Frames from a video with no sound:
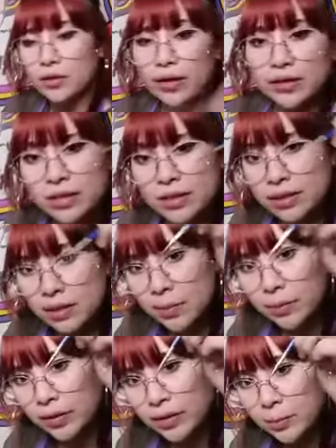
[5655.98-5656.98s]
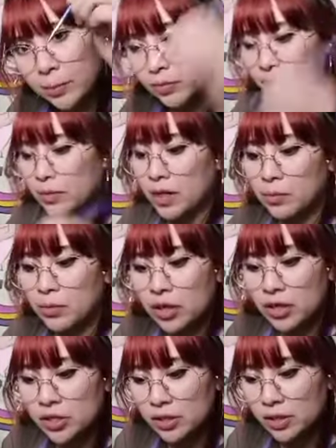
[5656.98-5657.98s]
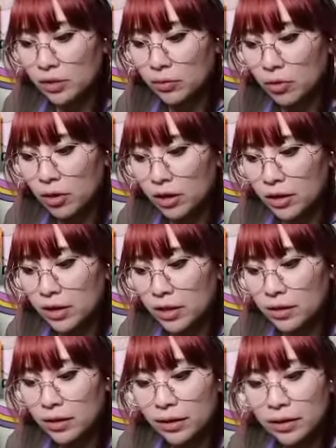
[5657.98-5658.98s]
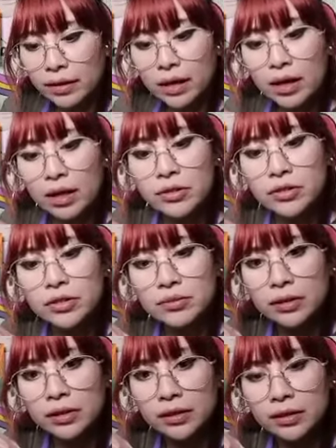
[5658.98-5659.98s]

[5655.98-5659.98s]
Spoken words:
just dipped the tip of my brush in water, and now I just wanna